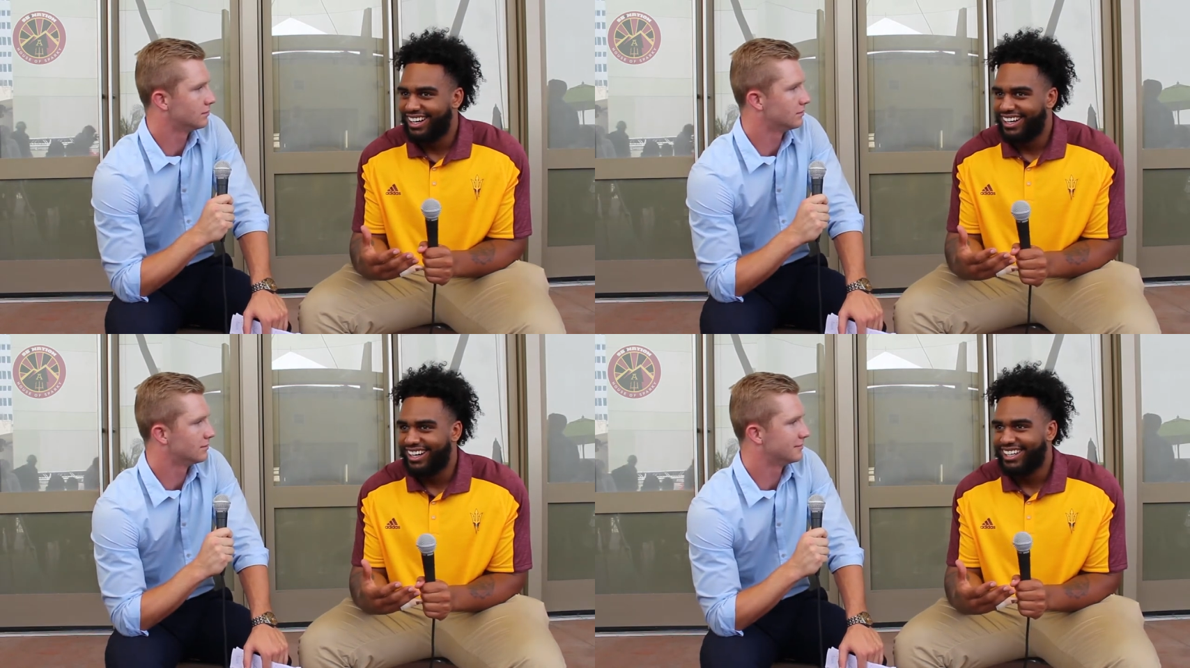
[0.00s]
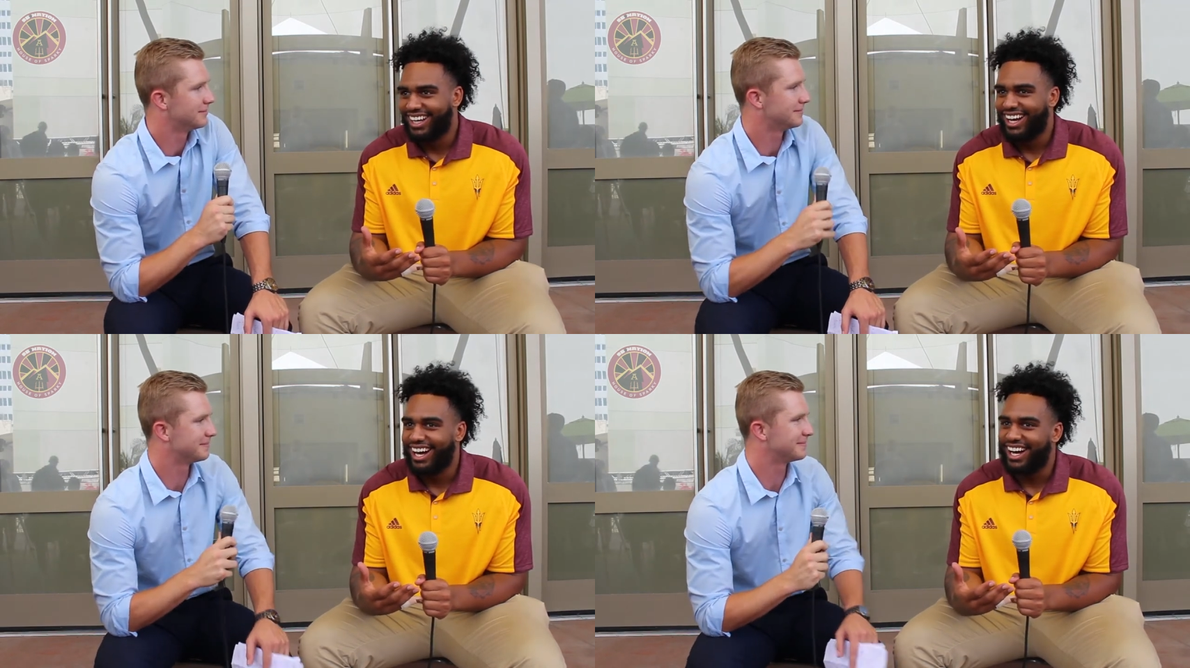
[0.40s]
Speaker 1: Uh,
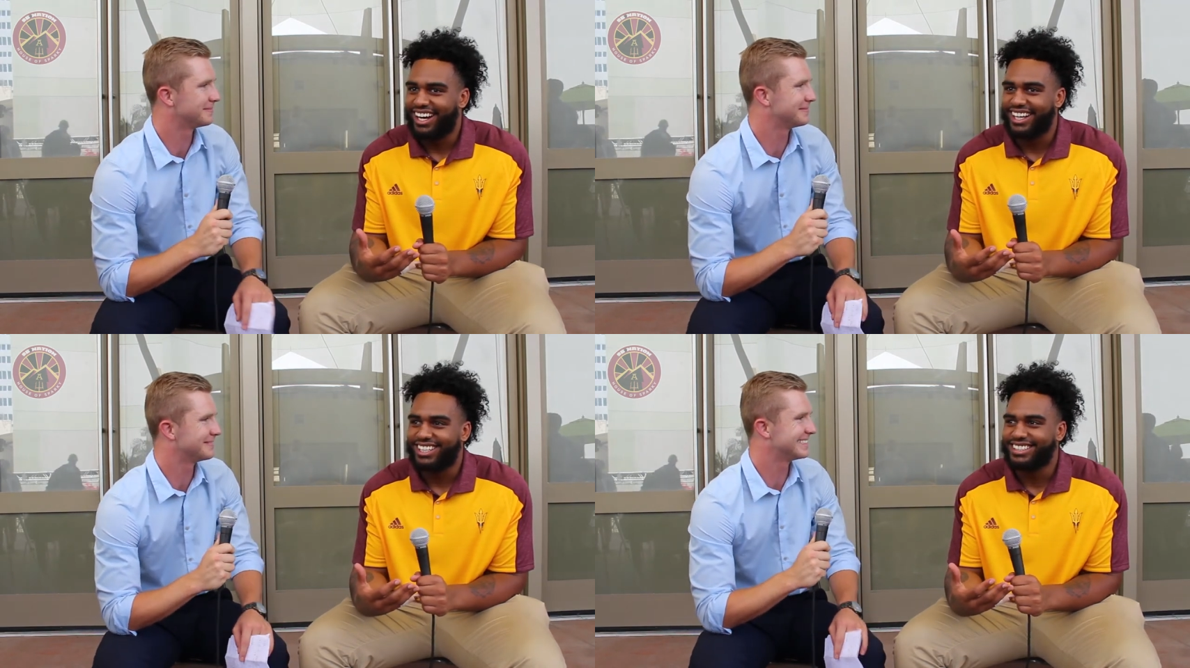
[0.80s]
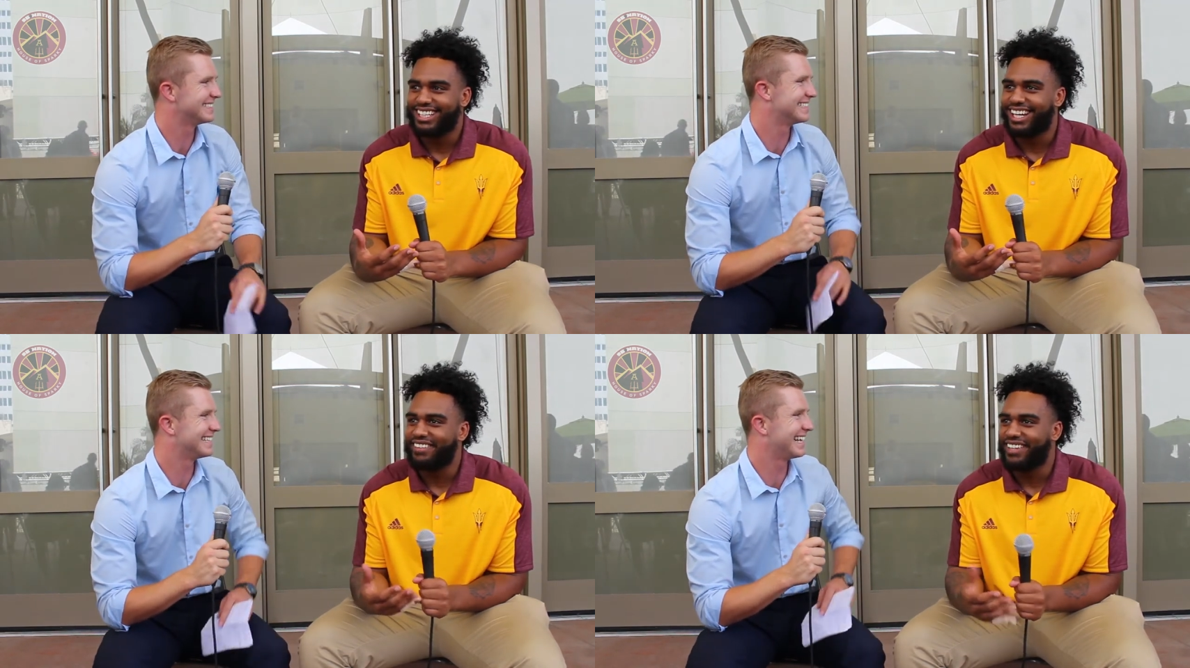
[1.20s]
nah, I, I couldn't say
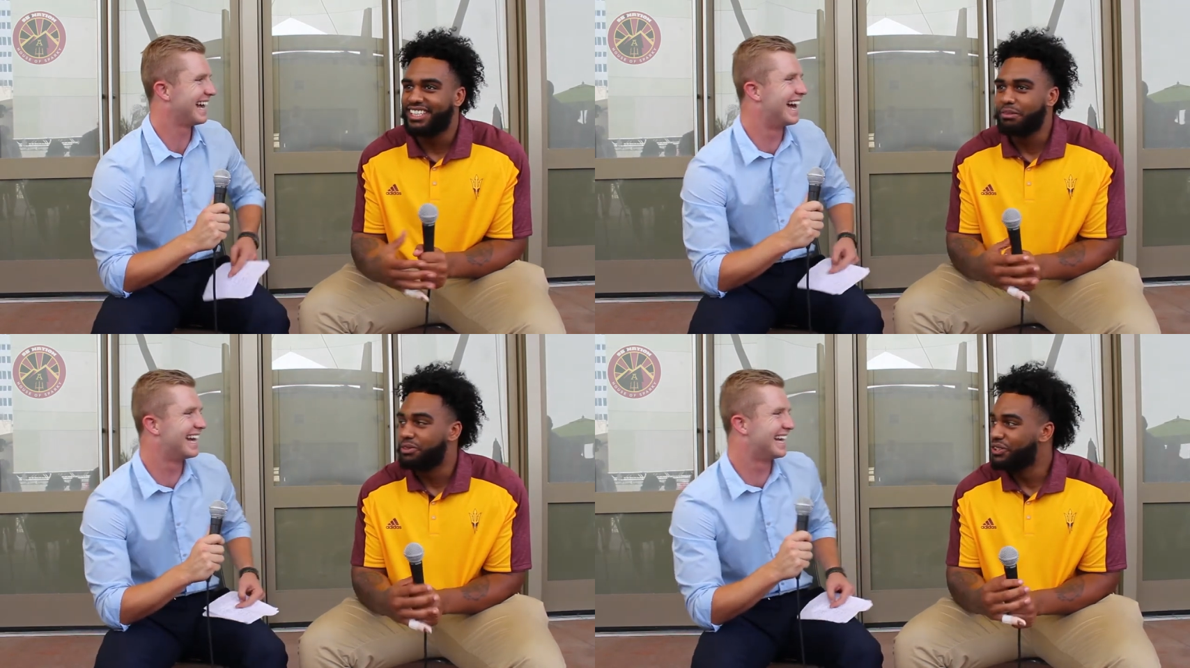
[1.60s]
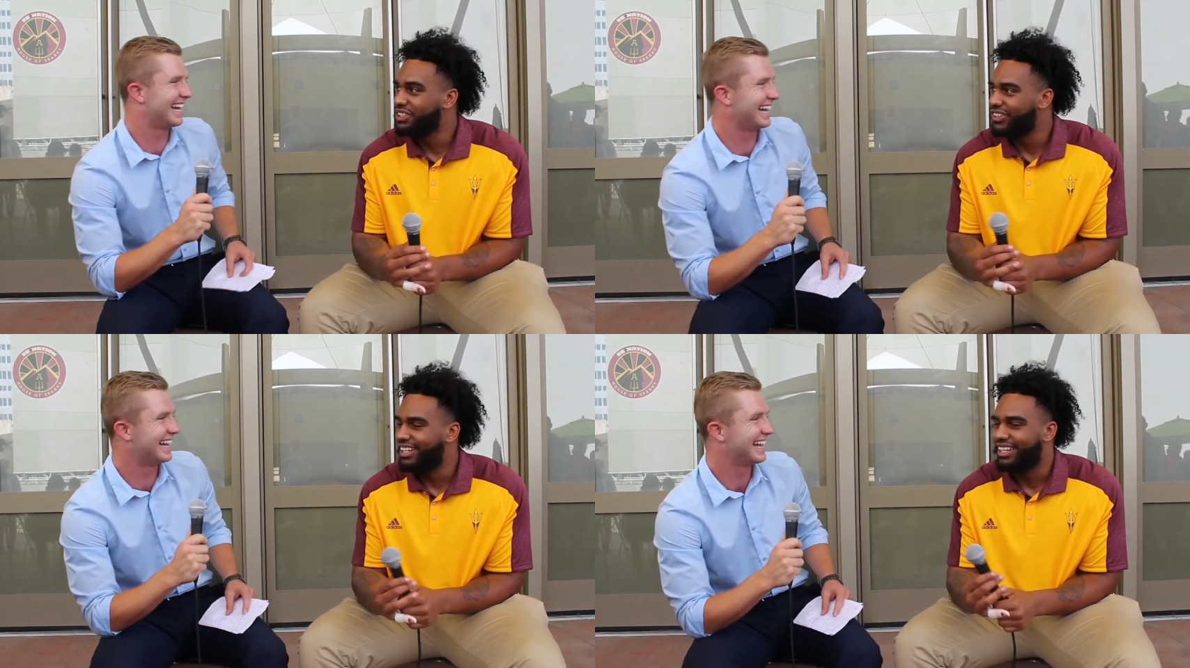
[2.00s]
that, man. There's some dudes
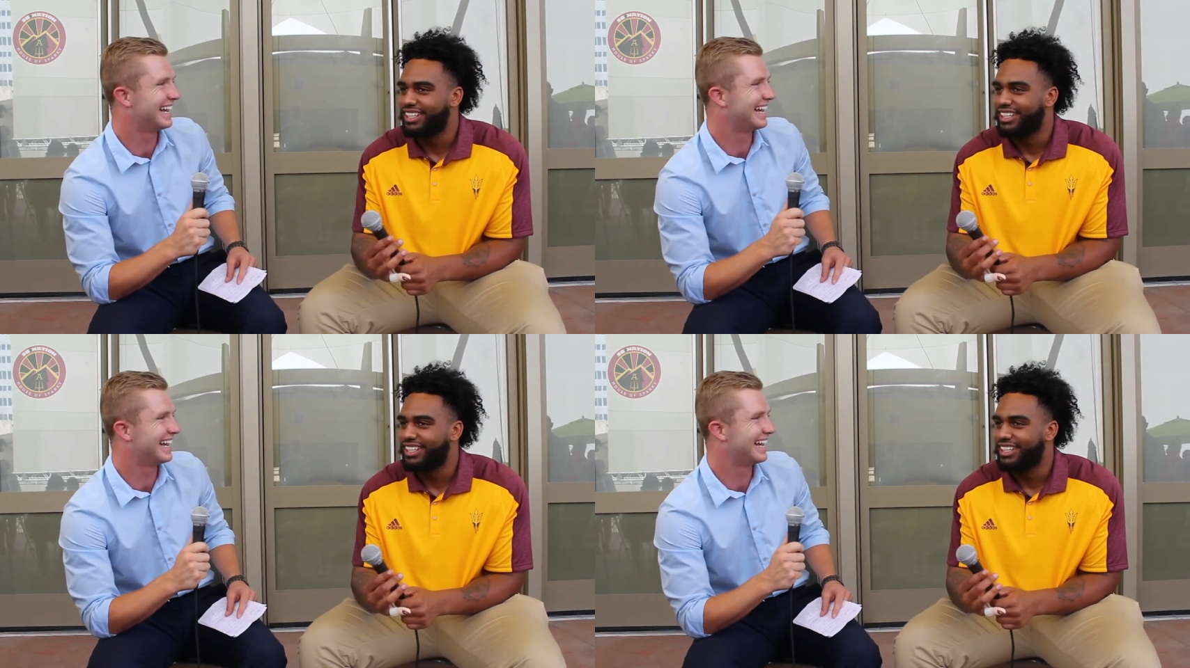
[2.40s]
on there.